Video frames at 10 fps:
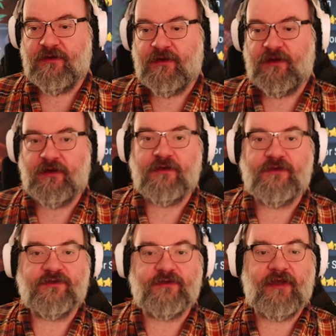her.
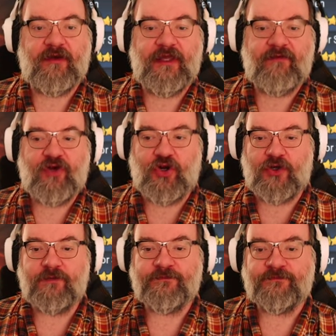So now I have her.
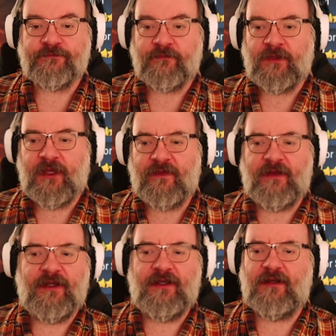And then
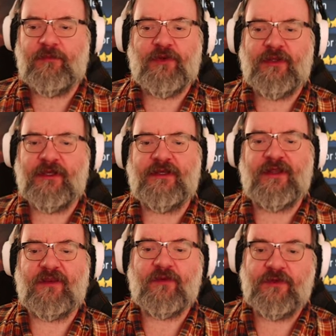I ended up pulling
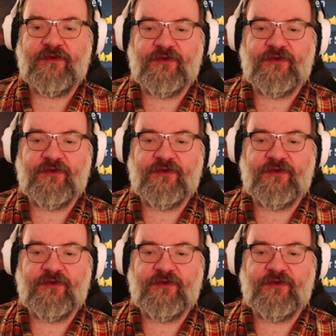another one,